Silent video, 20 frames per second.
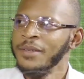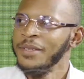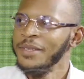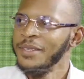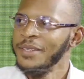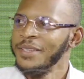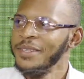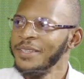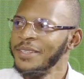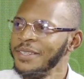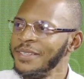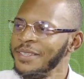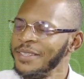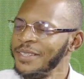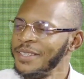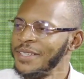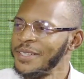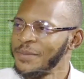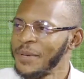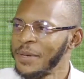Good to have you,
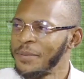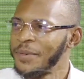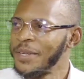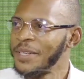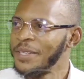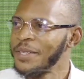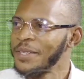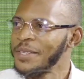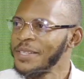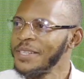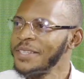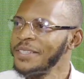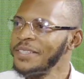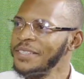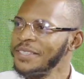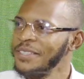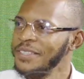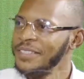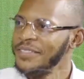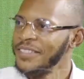Opa. It's my pleasure, sir.
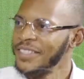Good mm.